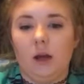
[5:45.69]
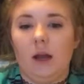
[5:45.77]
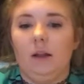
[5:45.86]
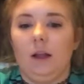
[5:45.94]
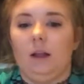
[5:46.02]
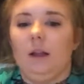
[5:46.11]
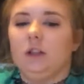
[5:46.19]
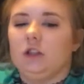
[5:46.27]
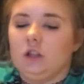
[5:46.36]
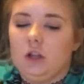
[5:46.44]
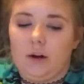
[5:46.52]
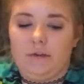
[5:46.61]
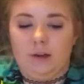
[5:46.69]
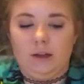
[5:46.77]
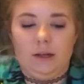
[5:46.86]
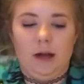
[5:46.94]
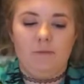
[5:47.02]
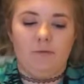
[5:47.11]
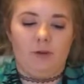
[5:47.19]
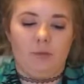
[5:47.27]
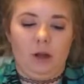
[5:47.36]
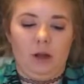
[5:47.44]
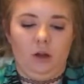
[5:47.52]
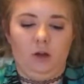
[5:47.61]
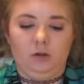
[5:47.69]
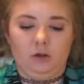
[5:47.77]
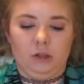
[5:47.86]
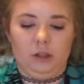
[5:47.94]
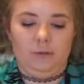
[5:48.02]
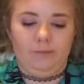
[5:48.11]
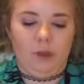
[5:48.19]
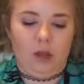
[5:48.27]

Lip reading: and like that's just not a fun time for me usually.